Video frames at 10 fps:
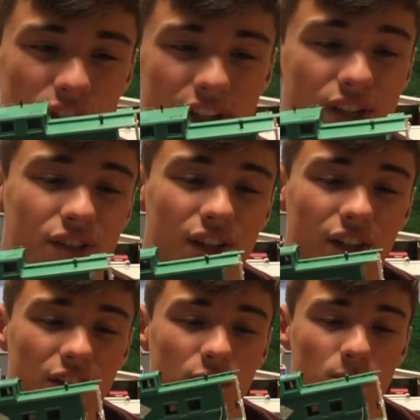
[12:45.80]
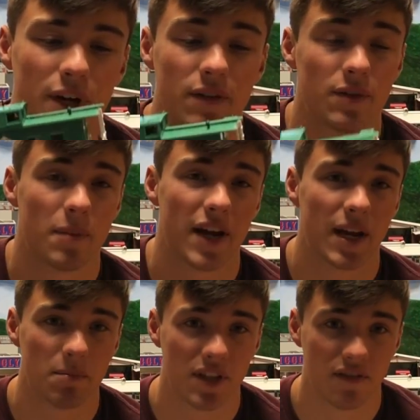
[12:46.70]
and it's going to look great with my
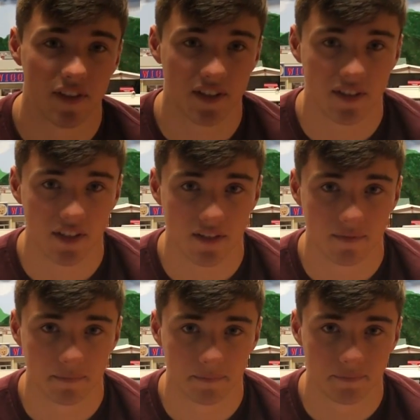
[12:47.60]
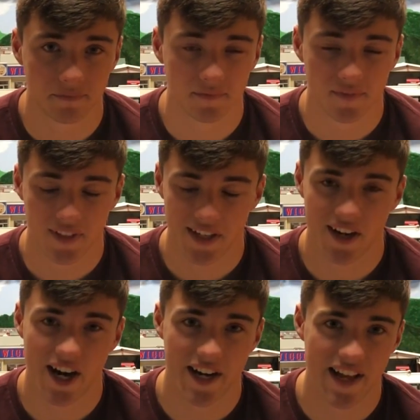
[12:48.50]
MP15.
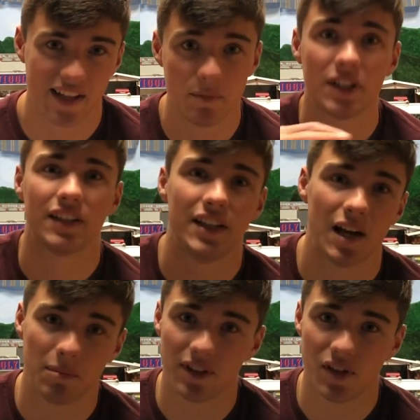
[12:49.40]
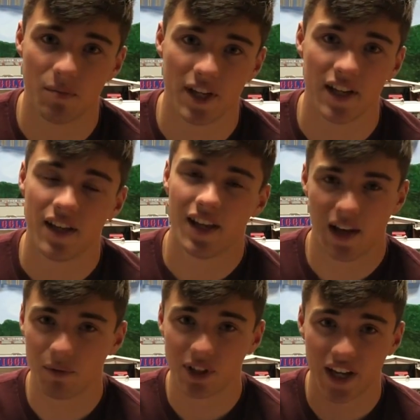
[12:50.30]
Alright, now let me clean up a little bit
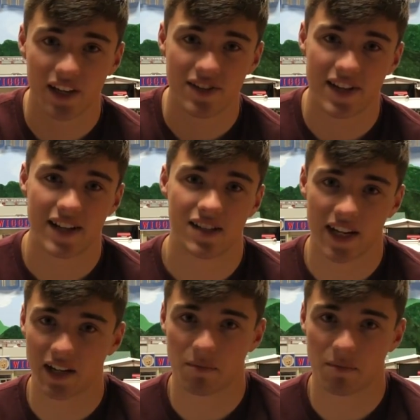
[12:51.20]
and we'll get into that second